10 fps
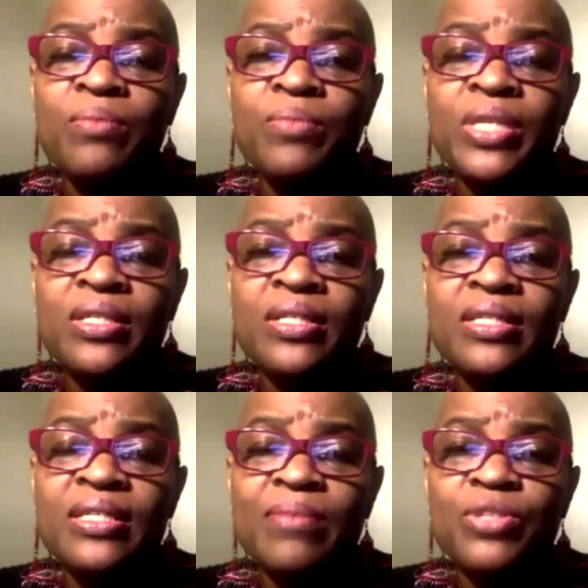
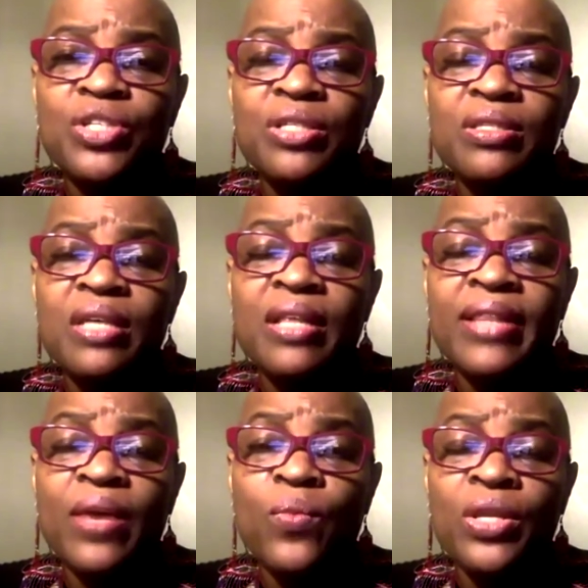misconceptions
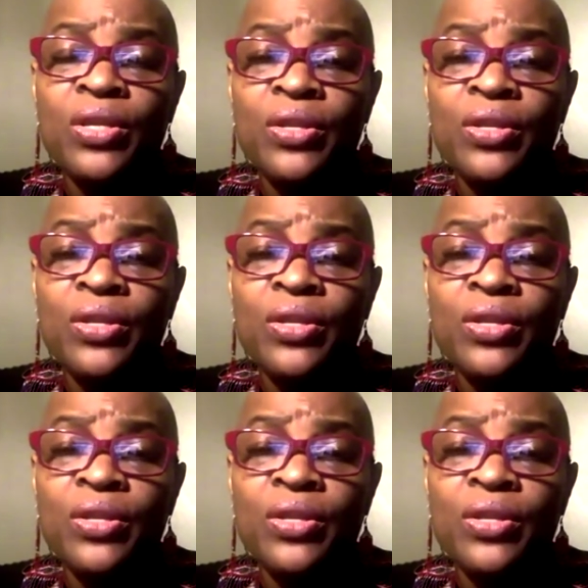that we